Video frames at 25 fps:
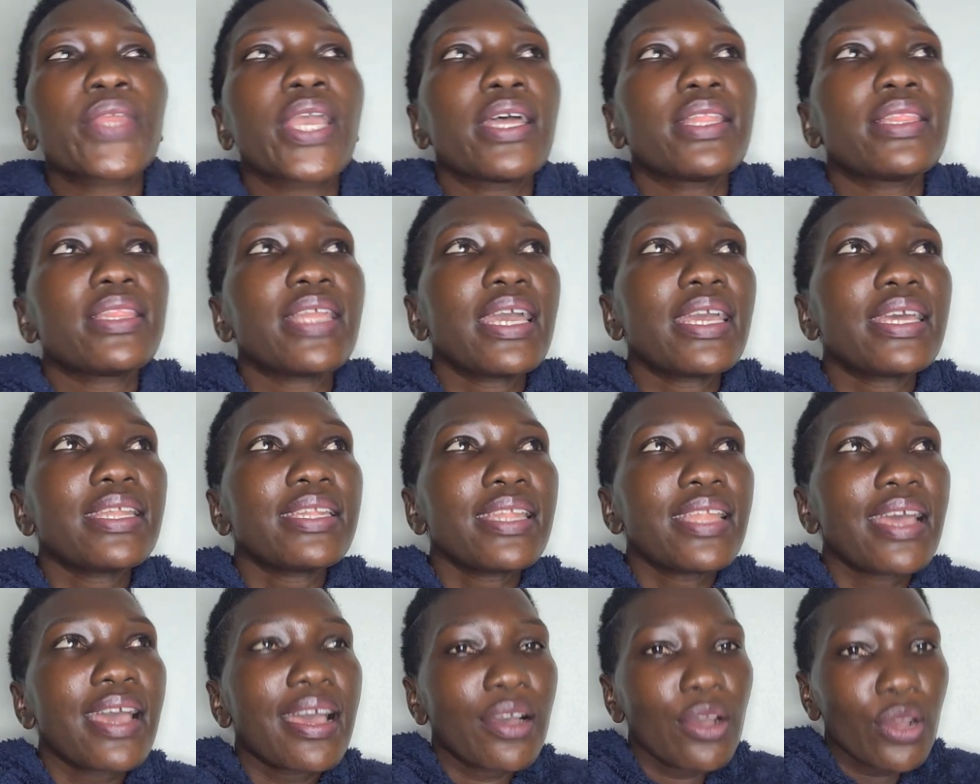
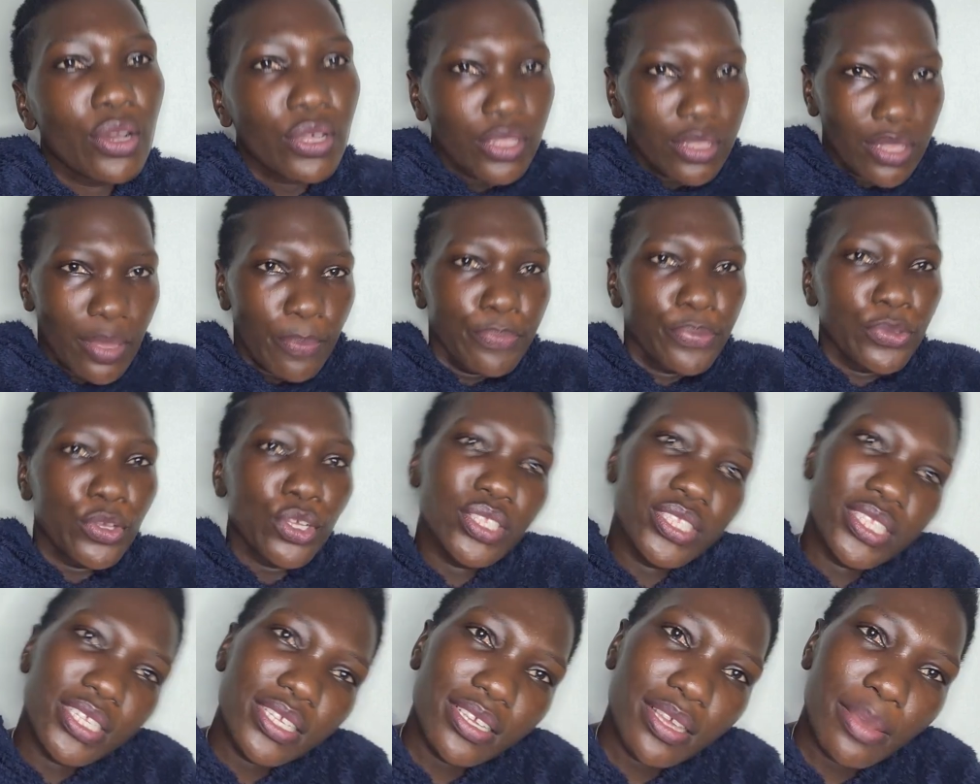Then the
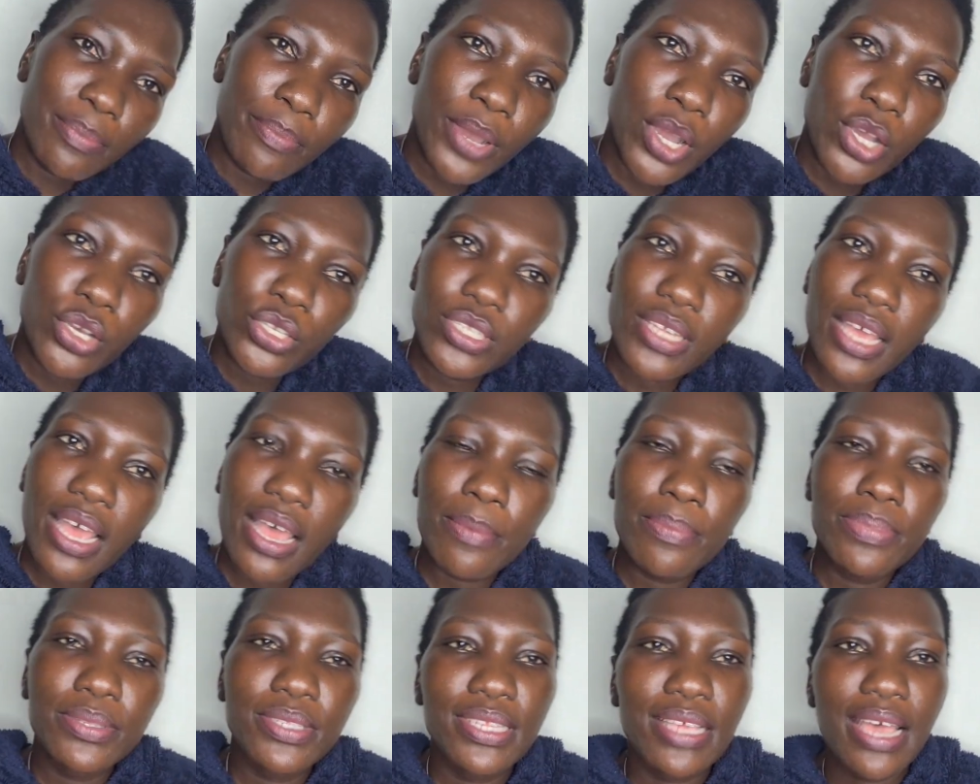beauty about
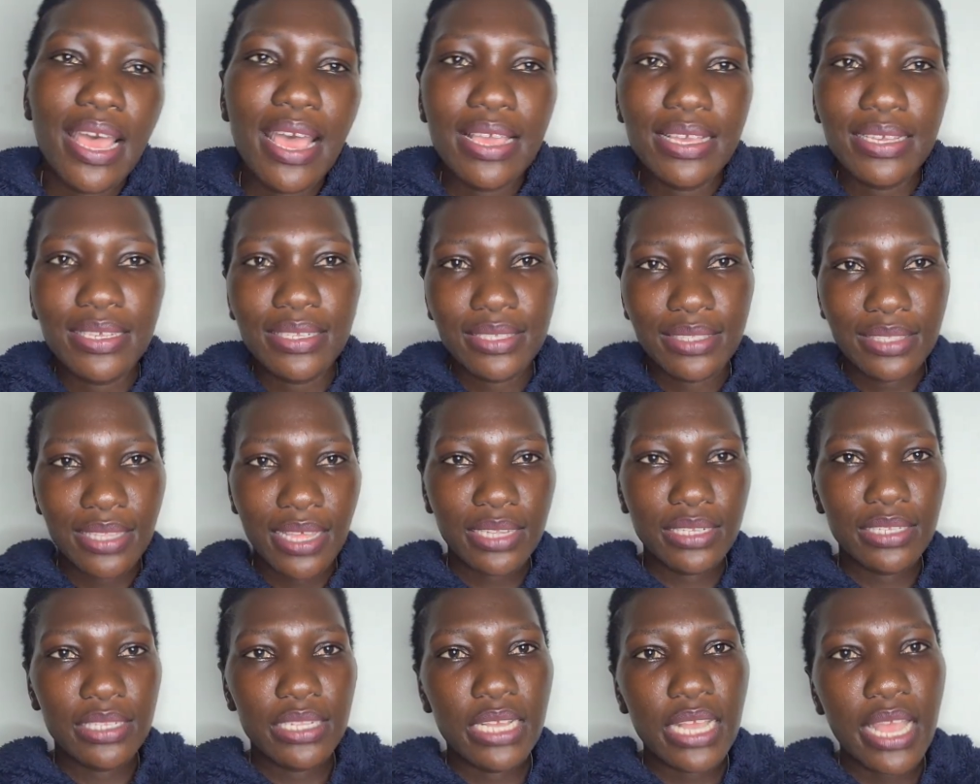Absa is
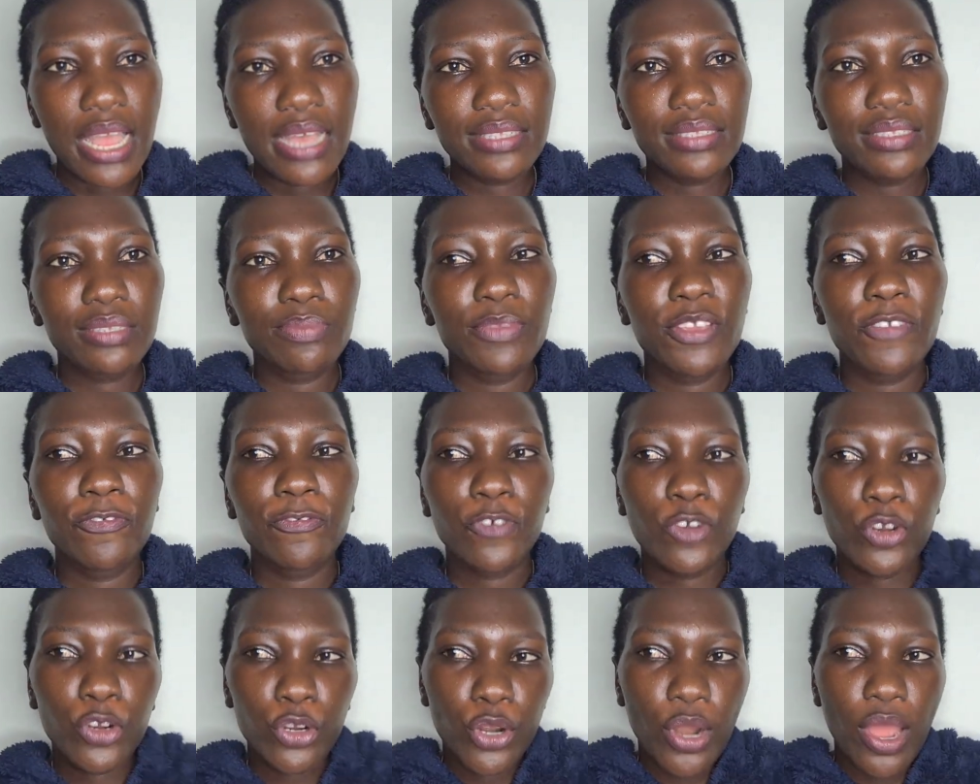that they asked me
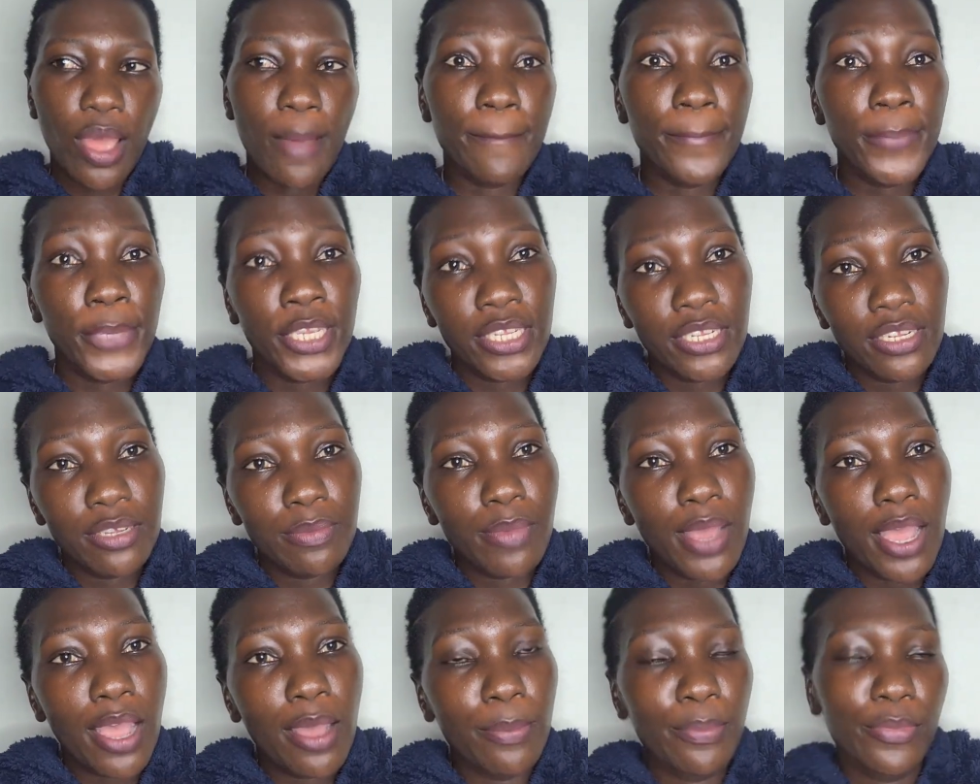for a
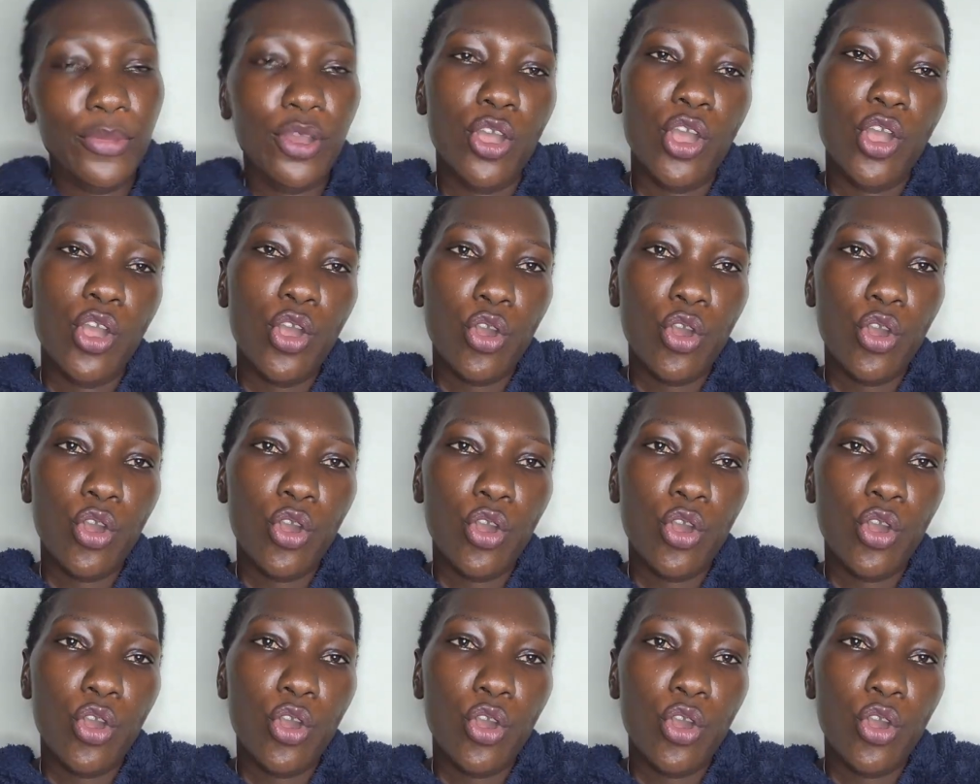minimum